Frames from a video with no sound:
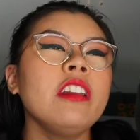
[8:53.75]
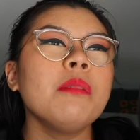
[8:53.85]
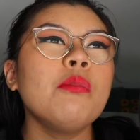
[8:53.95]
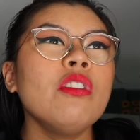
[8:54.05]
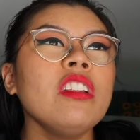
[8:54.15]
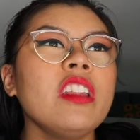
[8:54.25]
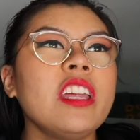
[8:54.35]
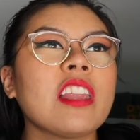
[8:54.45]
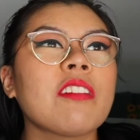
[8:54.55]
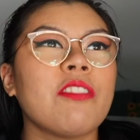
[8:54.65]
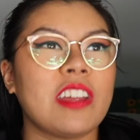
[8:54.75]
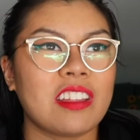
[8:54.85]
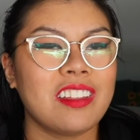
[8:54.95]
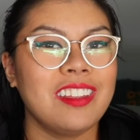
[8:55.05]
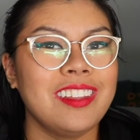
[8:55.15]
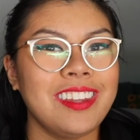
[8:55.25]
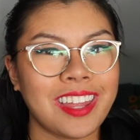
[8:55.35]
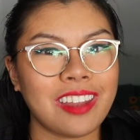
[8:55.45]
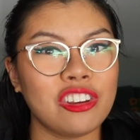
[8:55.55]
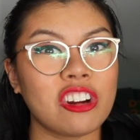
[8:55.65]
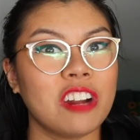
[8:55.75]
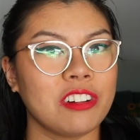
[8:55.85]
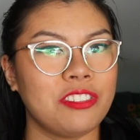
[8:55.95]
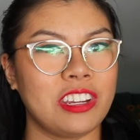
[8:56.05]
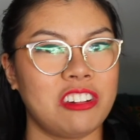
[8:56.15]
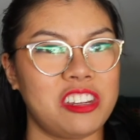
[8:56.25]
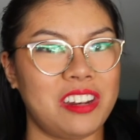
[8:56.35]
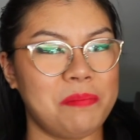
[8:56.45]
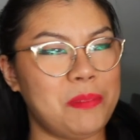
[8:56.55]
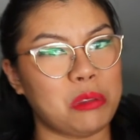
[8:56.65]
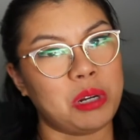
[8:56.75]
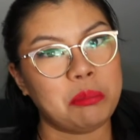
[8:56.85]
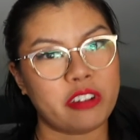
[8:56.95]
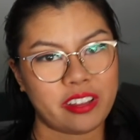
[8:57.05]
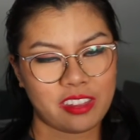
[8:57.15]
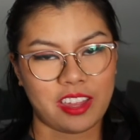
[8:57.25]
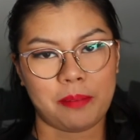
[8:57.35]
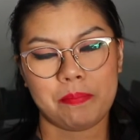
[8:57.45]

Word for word: They're more lit fic than genre fiction, is what I'm trying to say.